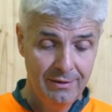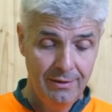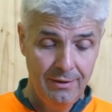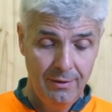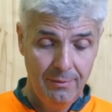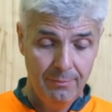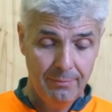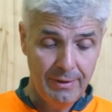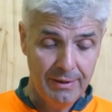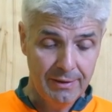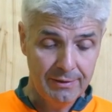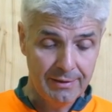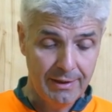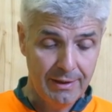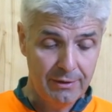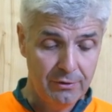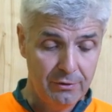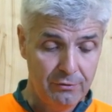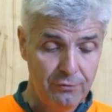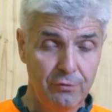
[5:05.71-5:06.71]
With a
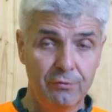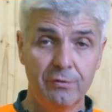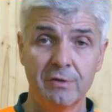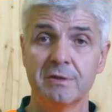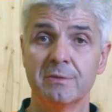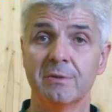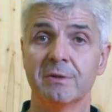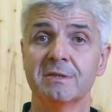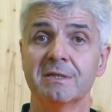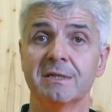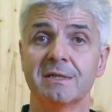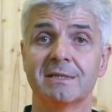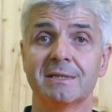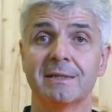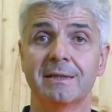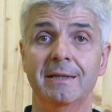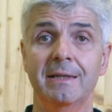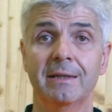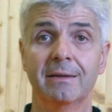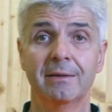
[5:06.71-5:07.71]
0.325
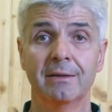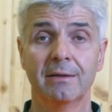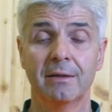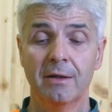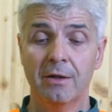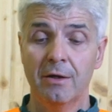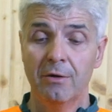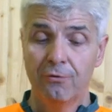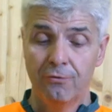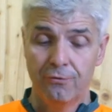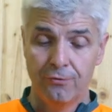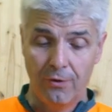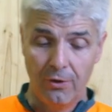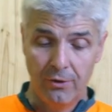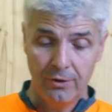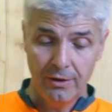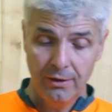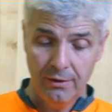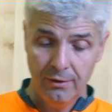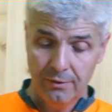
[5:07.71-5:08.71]
chain, I'd
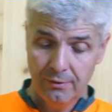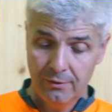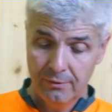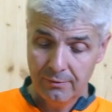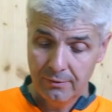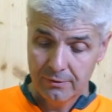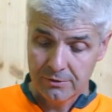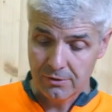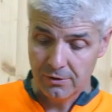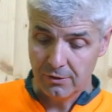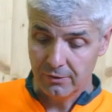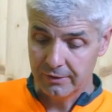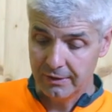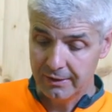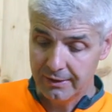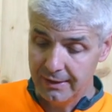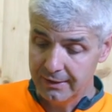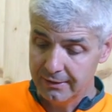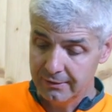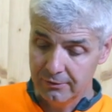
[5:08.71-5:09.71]
start by using a
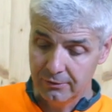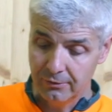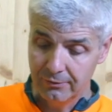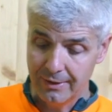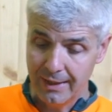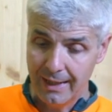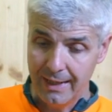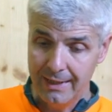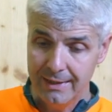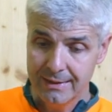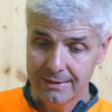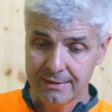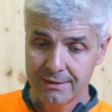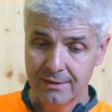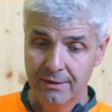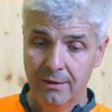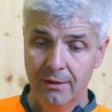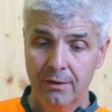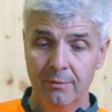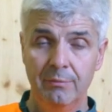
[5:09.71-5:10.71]
4.8 millimeter
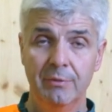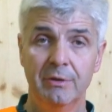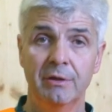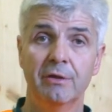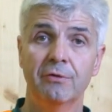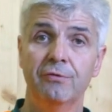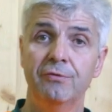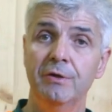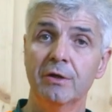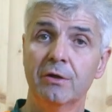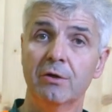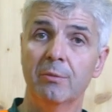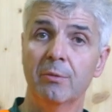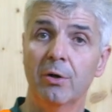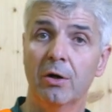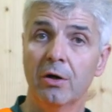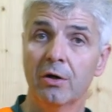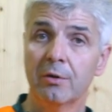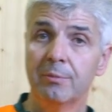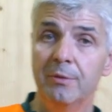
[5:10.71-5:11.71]
file for a
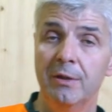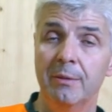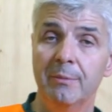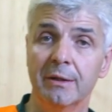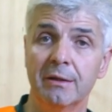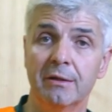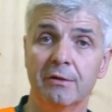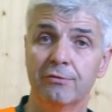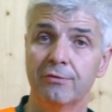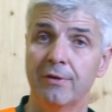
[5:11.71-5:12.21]
new chain.